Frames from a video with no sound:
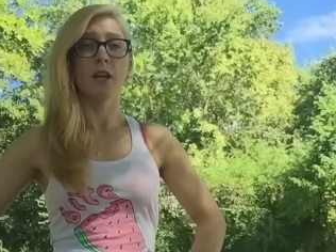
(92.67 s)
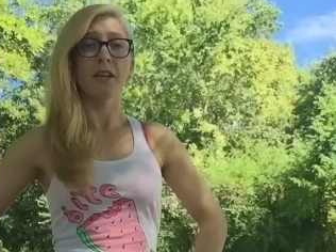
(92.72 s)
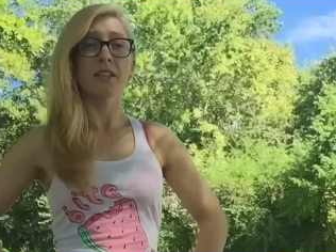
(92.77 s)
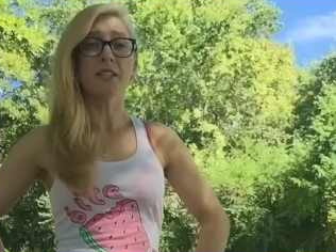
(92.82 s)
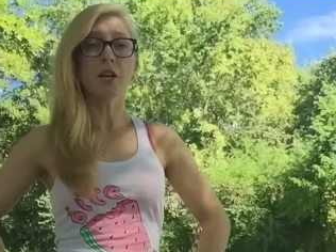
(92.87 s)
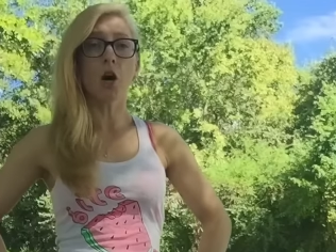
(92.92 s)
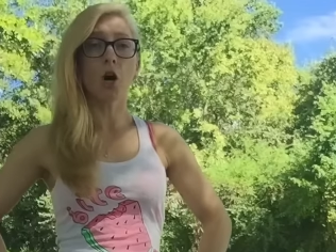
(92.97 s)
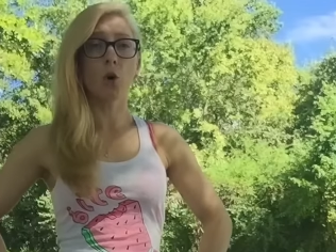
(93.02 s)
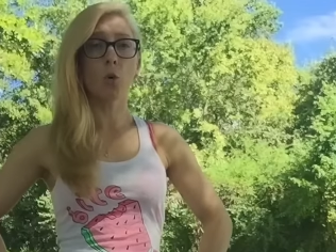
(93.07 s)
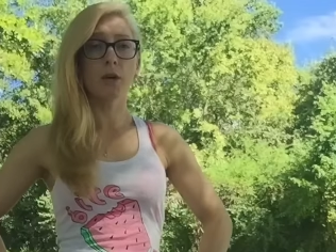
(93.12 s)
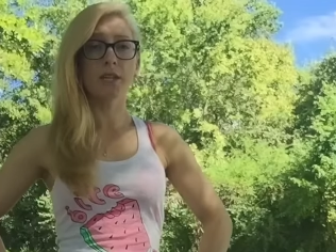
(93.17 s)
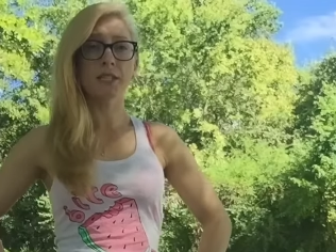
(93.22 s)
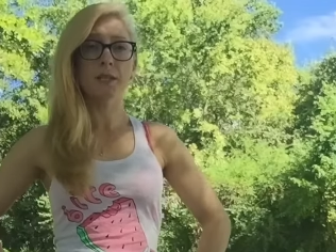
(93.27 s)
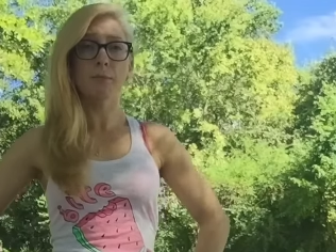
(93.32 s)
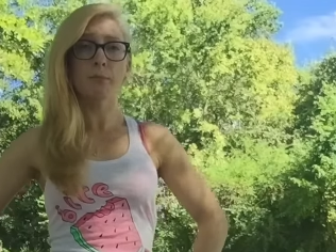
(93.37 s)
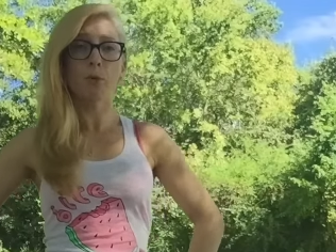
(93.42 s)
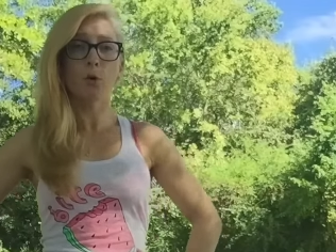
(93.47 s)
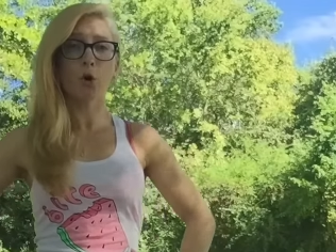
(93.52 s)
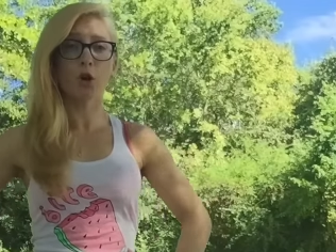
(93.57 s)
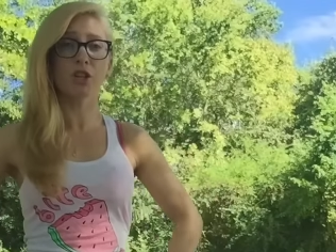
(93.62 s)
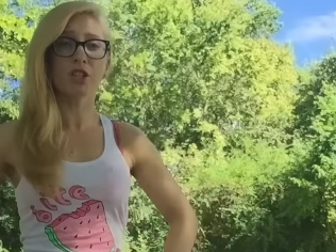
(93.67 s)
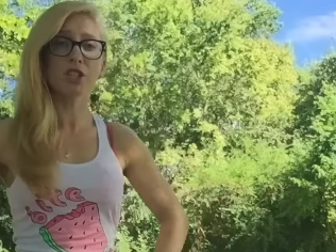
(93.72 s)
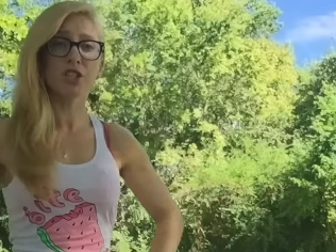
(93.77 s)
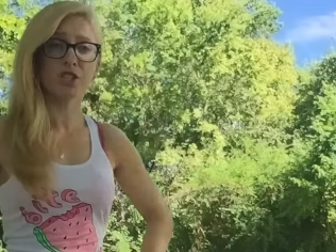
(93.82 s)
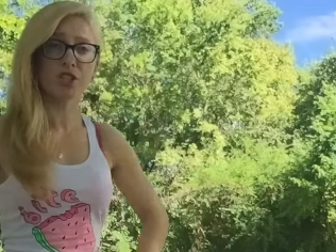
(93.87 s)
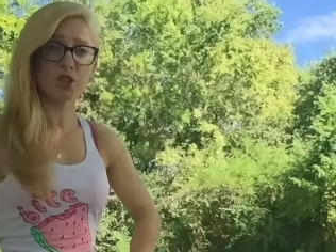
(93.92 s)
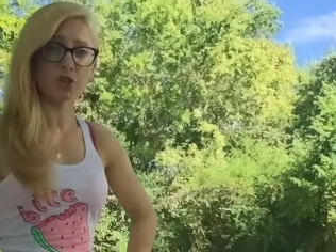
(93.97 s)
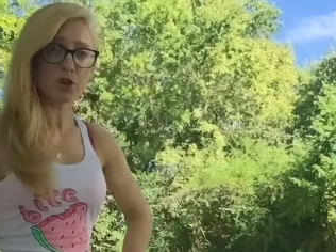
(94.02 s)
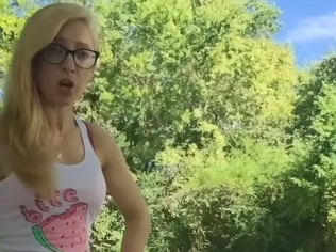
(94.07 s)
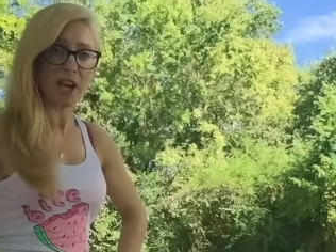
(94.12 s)
It's always important to
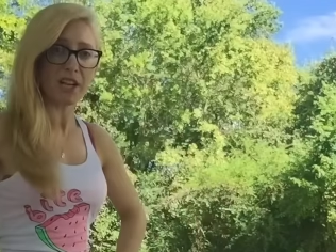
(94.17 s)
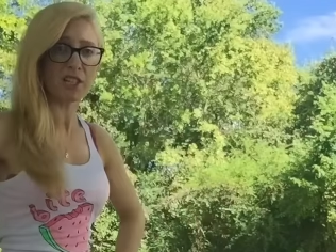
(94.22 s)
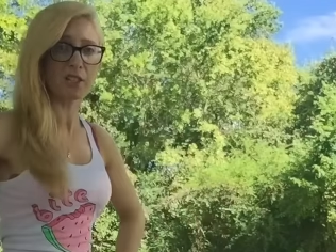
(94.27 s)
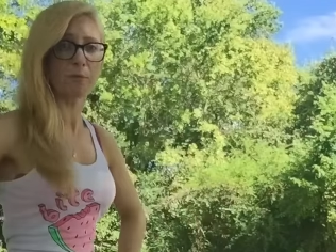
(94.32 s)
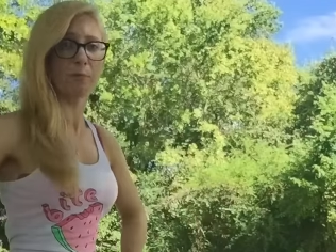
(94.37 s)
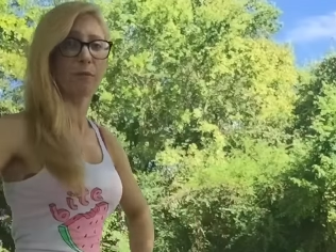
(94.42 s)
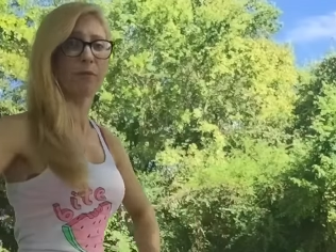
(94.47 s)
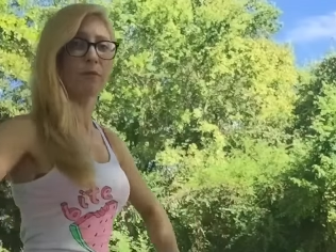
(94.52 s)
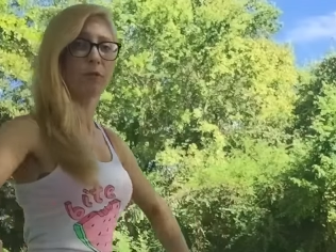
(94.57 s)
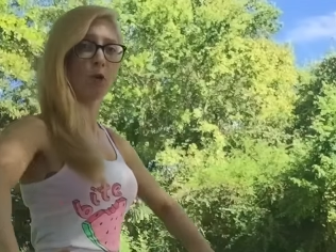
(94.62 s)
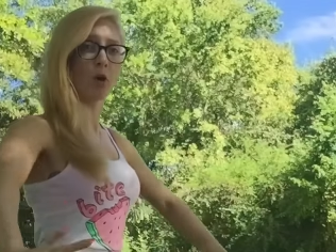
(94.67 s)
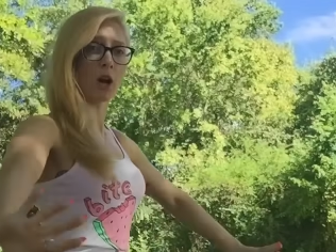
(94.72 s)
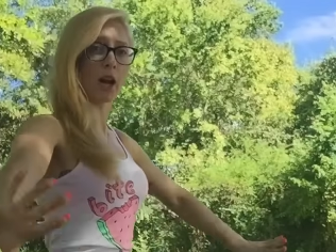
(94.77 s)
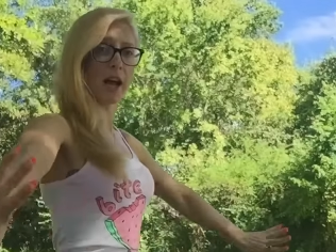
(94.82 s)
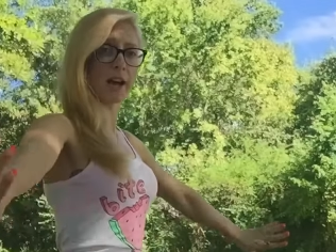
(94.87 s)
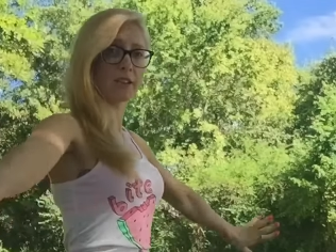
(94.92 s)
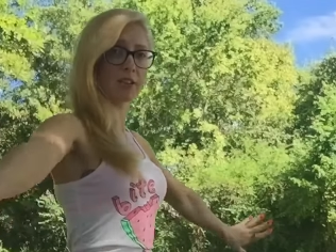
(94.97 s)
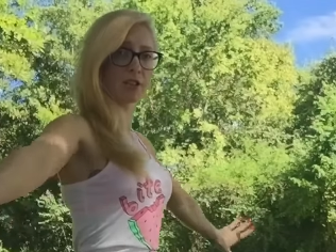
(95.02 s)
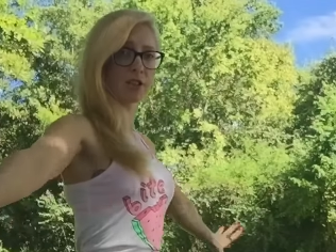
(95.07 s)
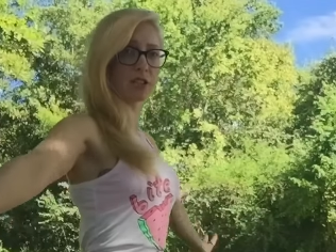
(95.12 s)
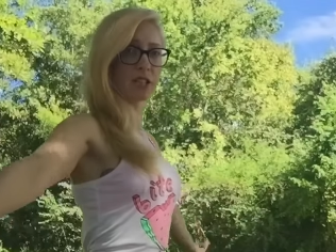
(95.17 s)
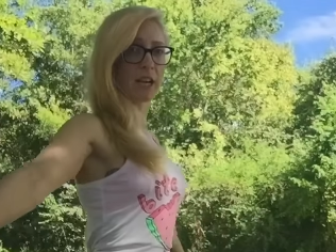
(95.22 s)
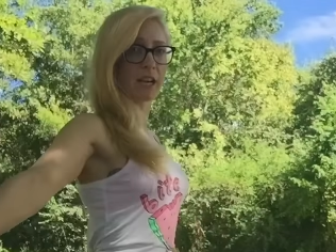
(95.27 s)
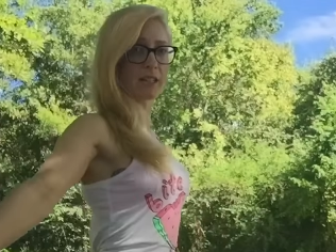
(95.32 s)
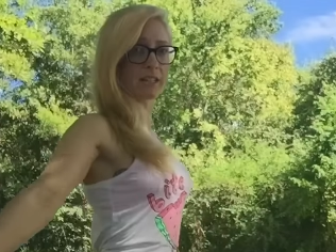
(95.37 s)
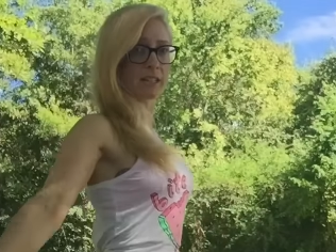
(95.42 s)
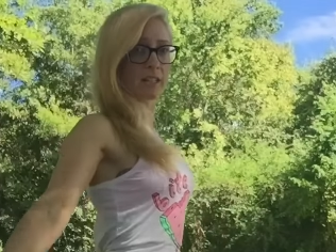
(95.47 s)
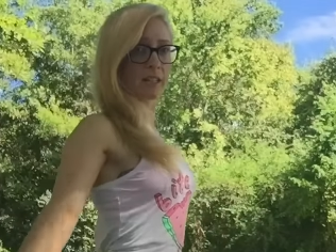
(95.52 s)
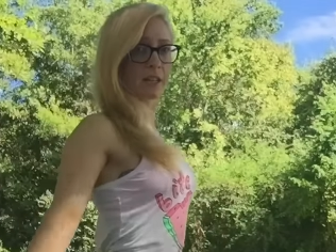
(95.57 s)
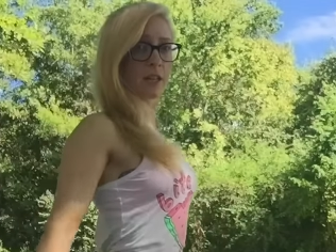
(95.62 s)
stretch before
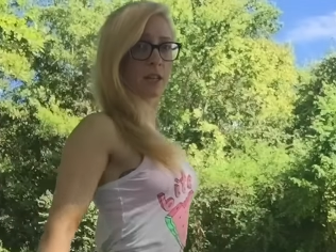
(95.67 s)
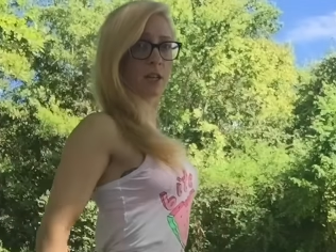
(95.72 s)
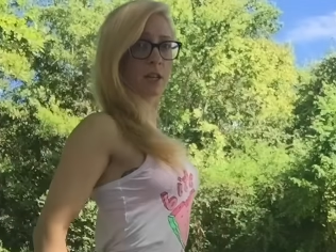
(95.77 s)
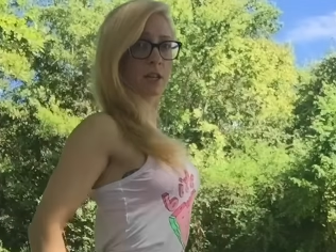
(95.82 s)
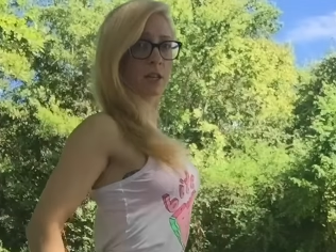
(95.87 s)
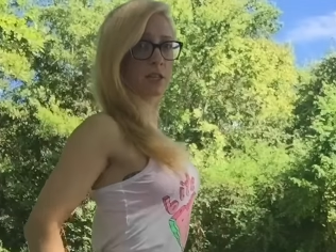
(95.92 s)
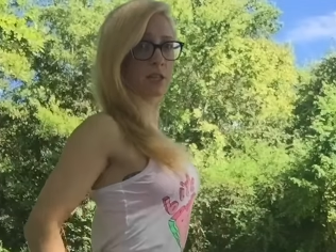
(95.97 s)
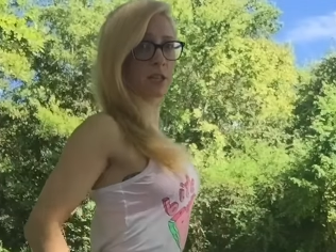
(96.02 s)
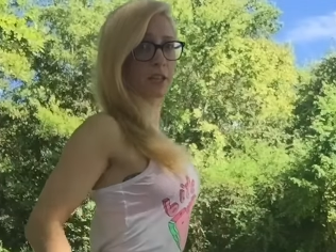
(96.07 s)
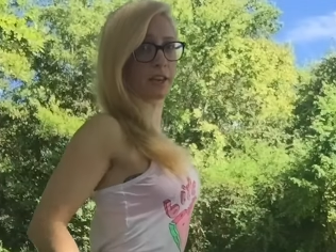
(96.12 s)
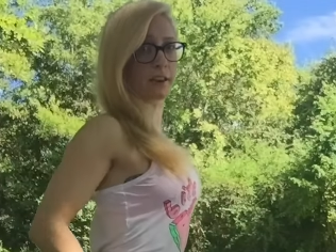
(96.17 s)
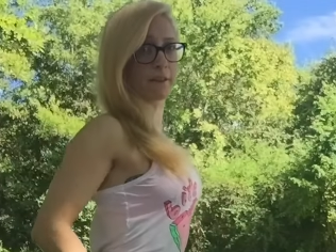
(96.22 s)
exercising to